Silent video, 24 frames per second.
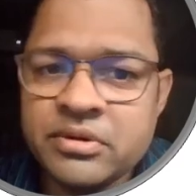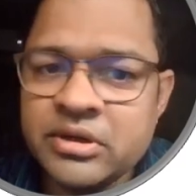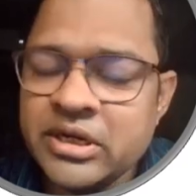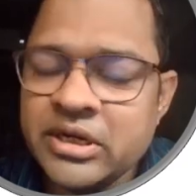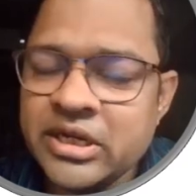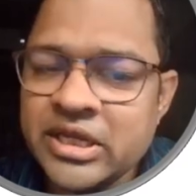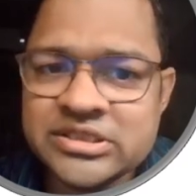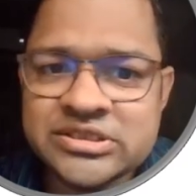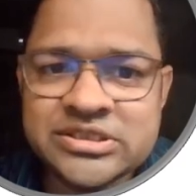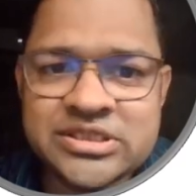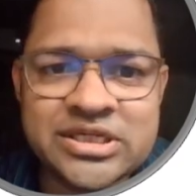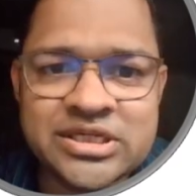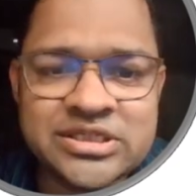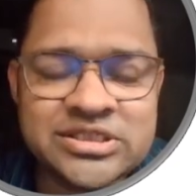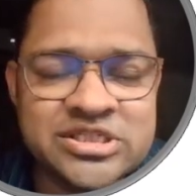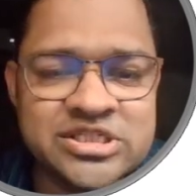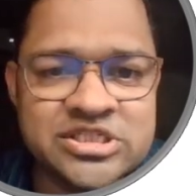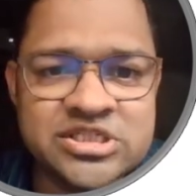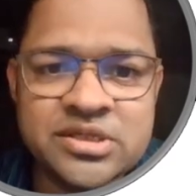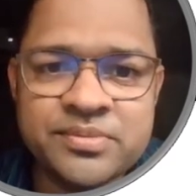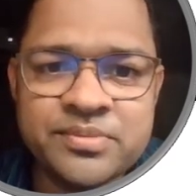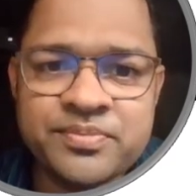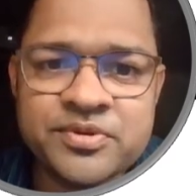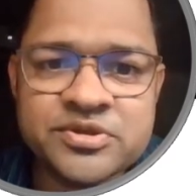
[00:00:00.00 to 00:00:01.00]
Less than
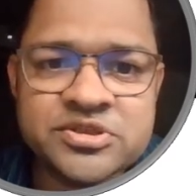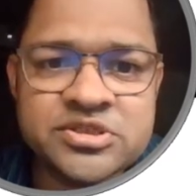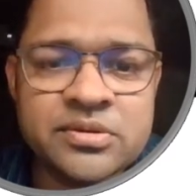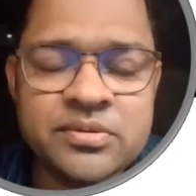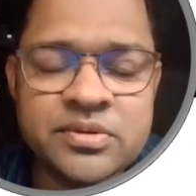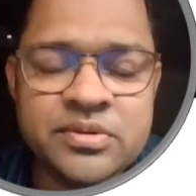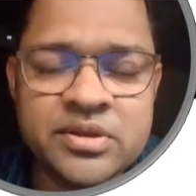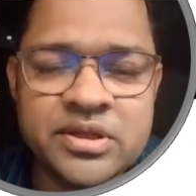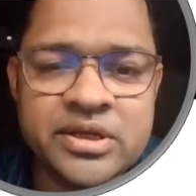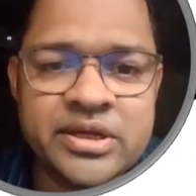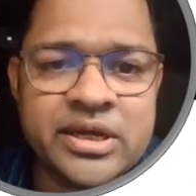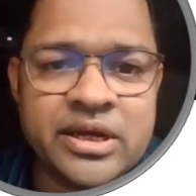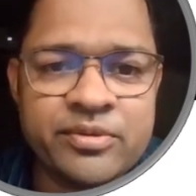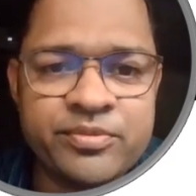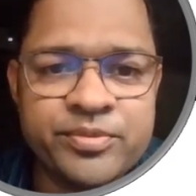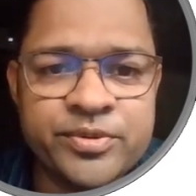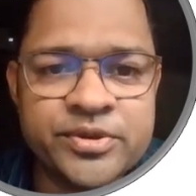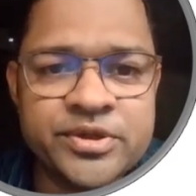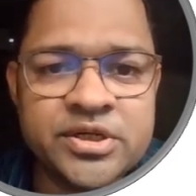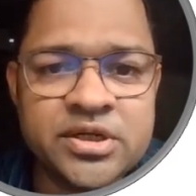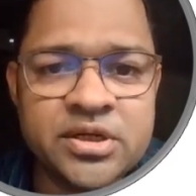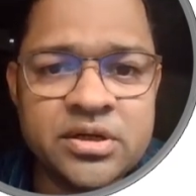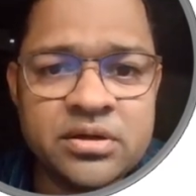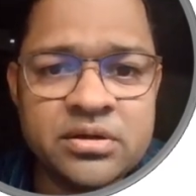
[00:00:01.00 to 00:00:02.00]
60% of the
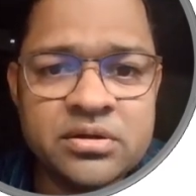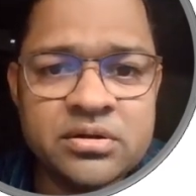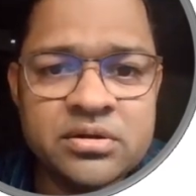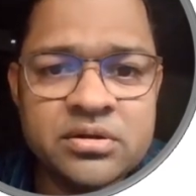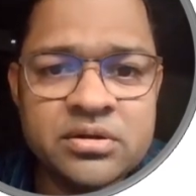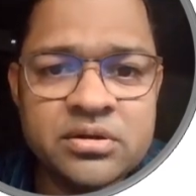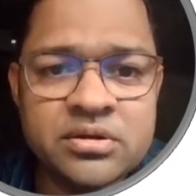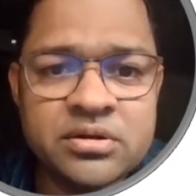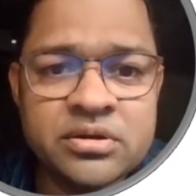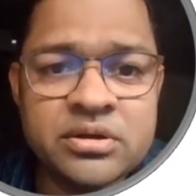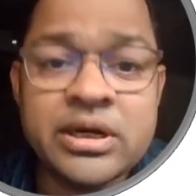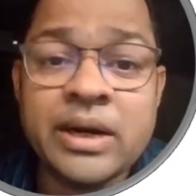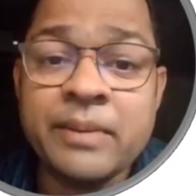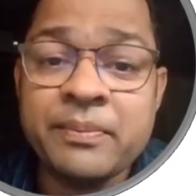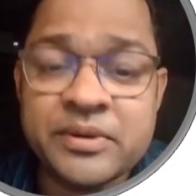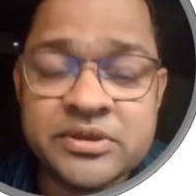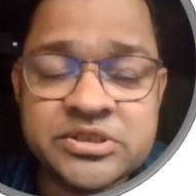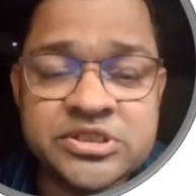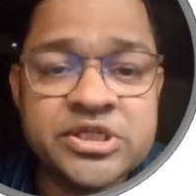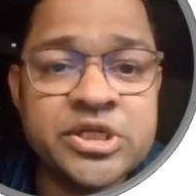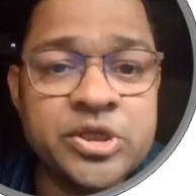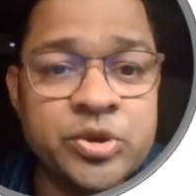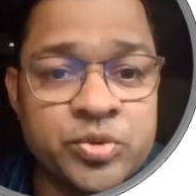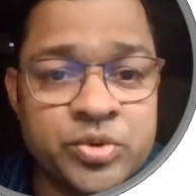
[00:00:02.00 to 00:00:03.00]
capital
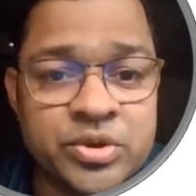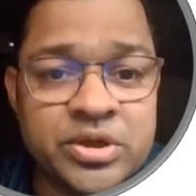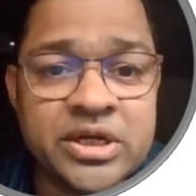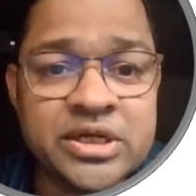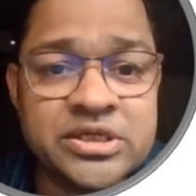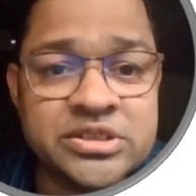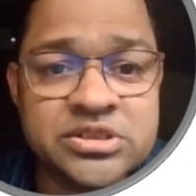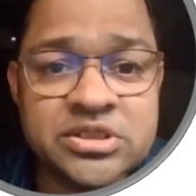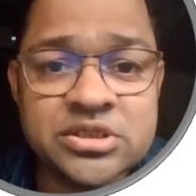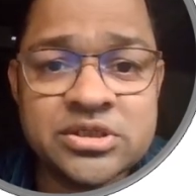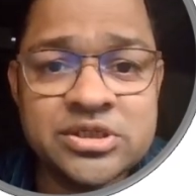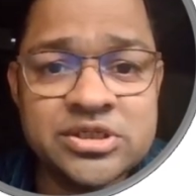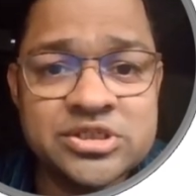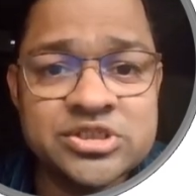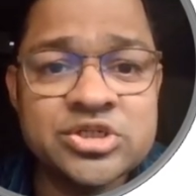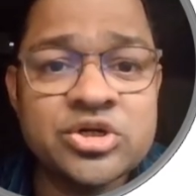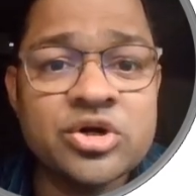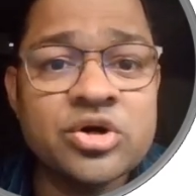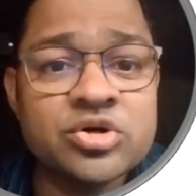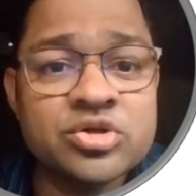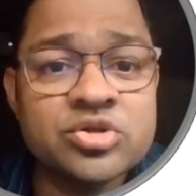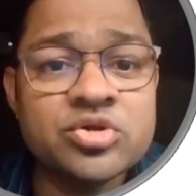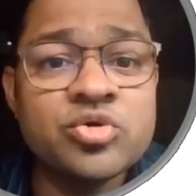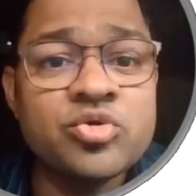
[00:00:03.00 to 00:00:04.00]
capacity utilization is
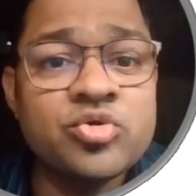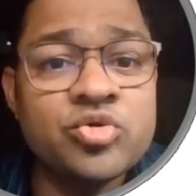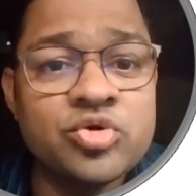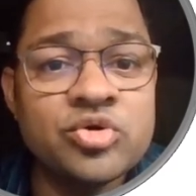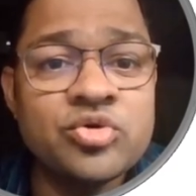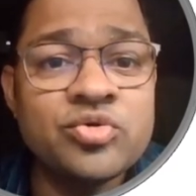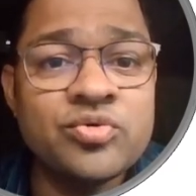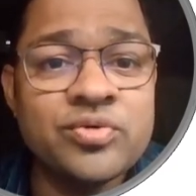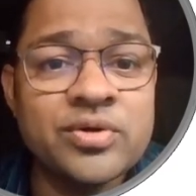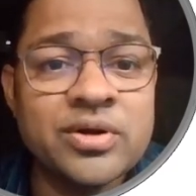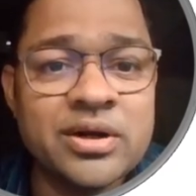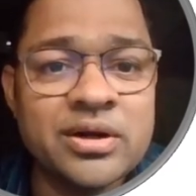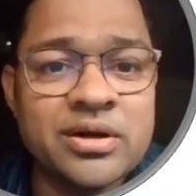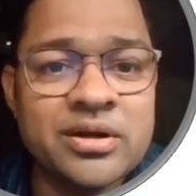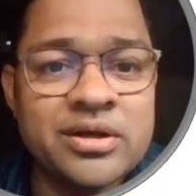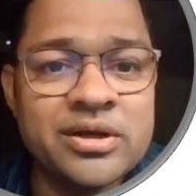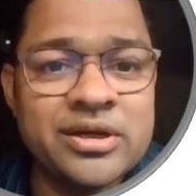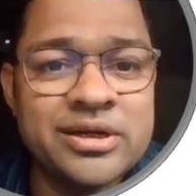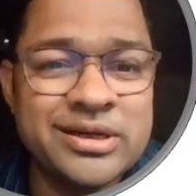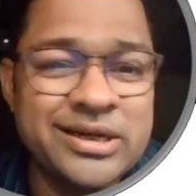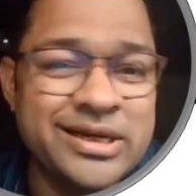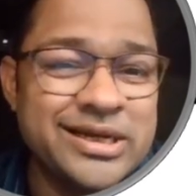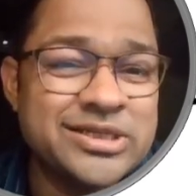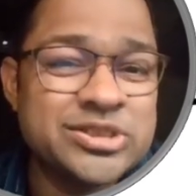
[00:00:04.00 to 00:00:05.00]
not the good one.
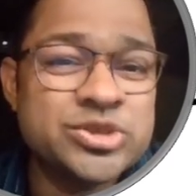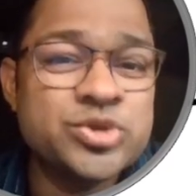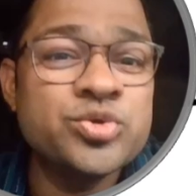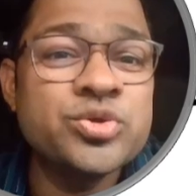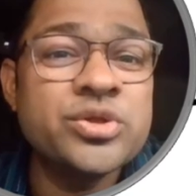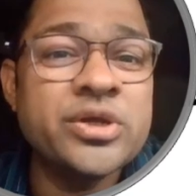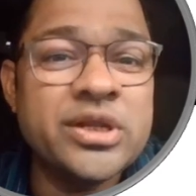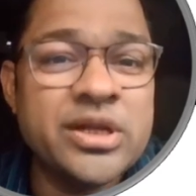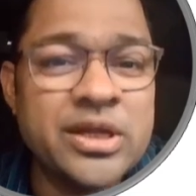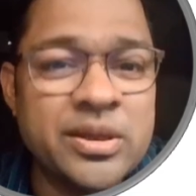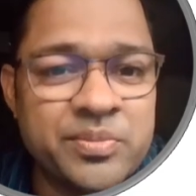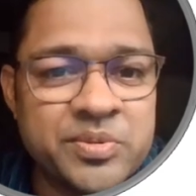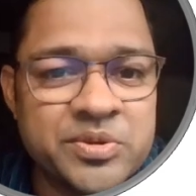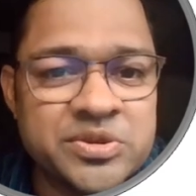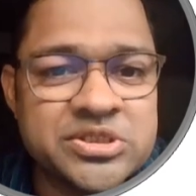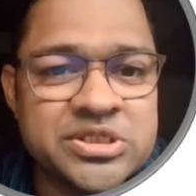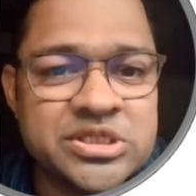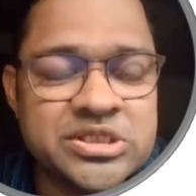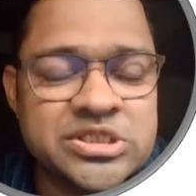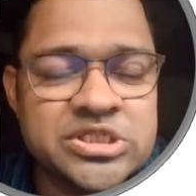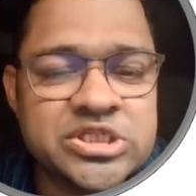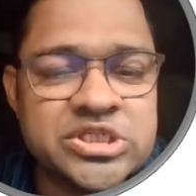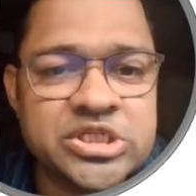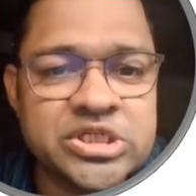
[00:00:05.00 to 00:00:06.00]
It leads to the
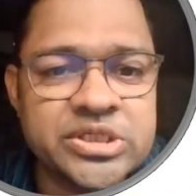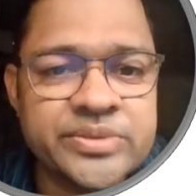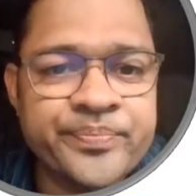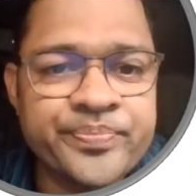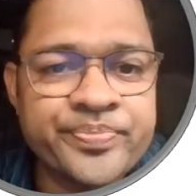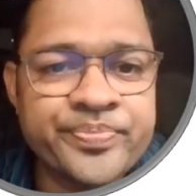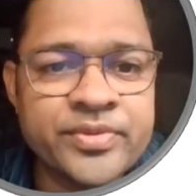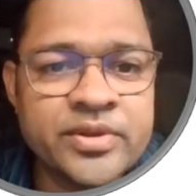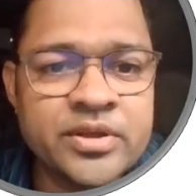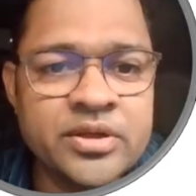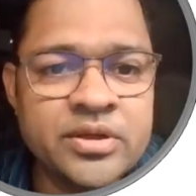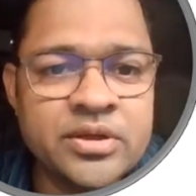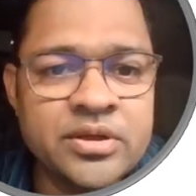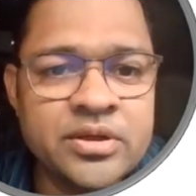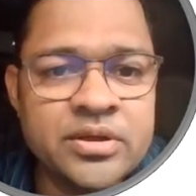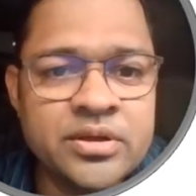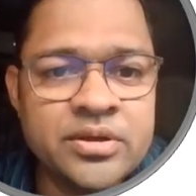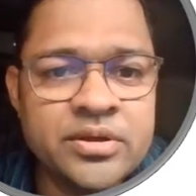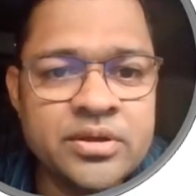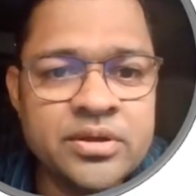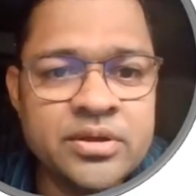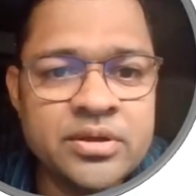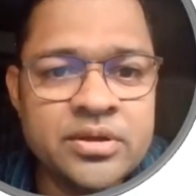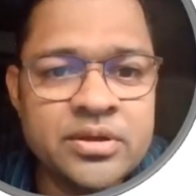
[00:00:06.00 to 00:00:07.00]
inefficiency.
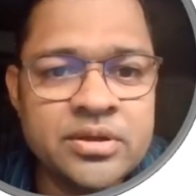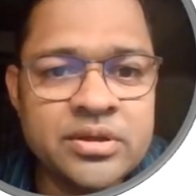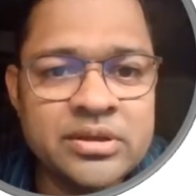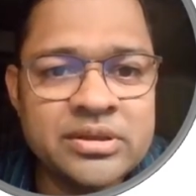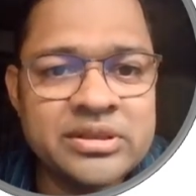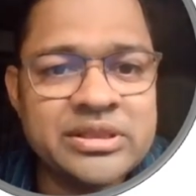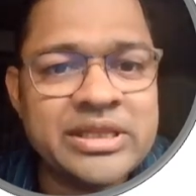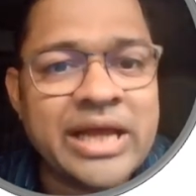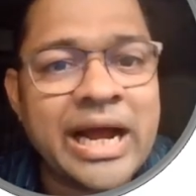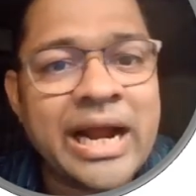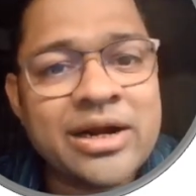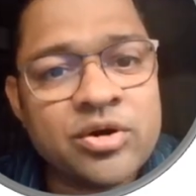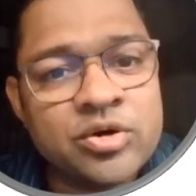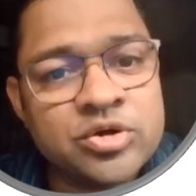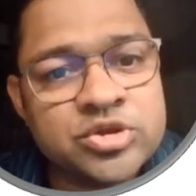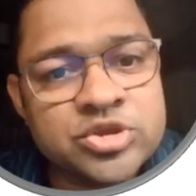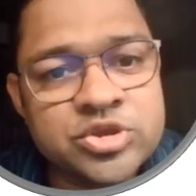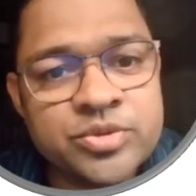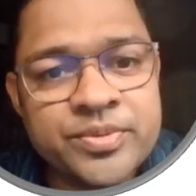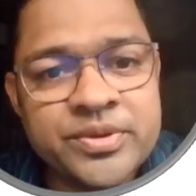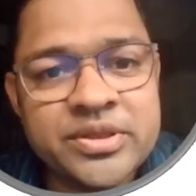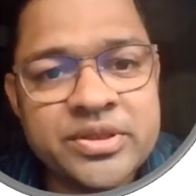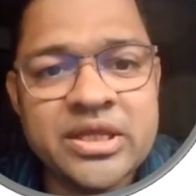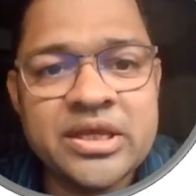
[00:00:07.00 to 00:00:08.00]
That
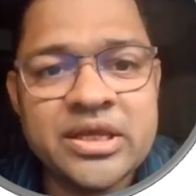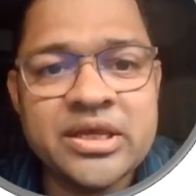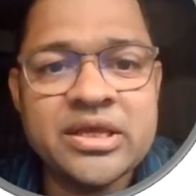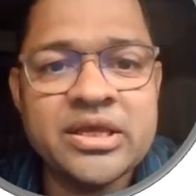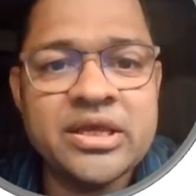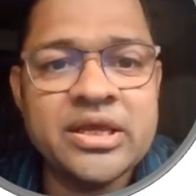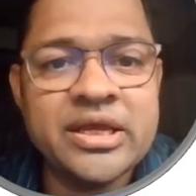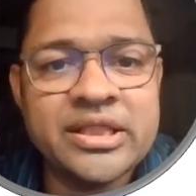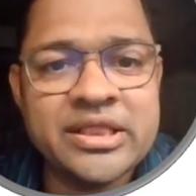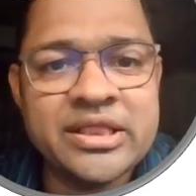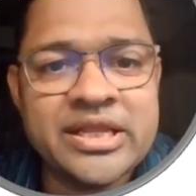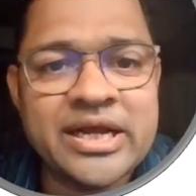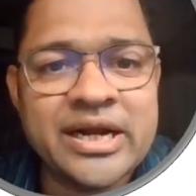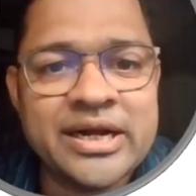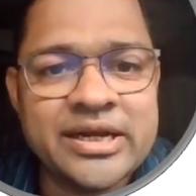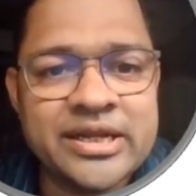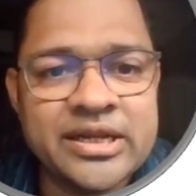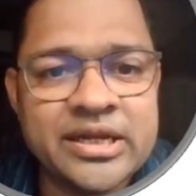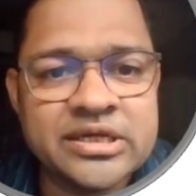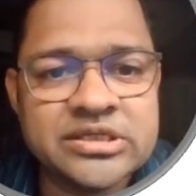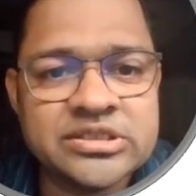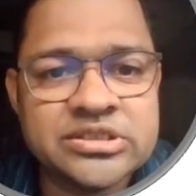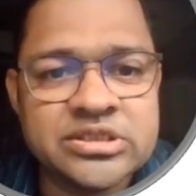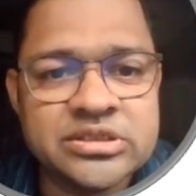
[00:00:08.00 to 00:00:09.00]
also be thinking in that
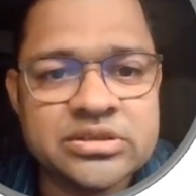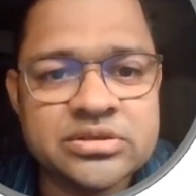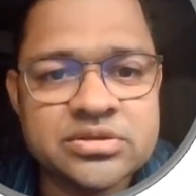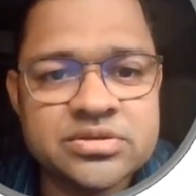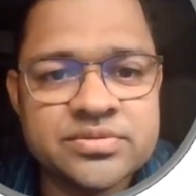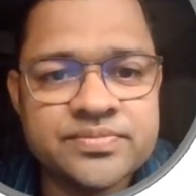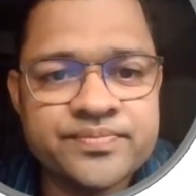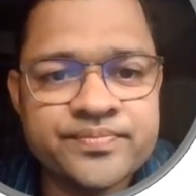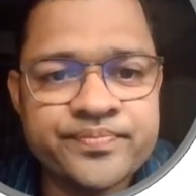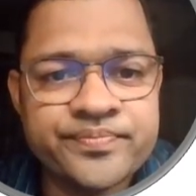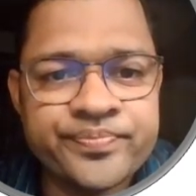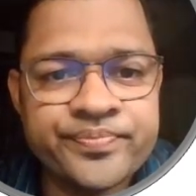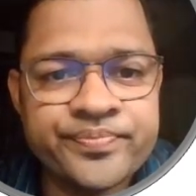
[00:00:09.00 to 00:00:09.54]
directions.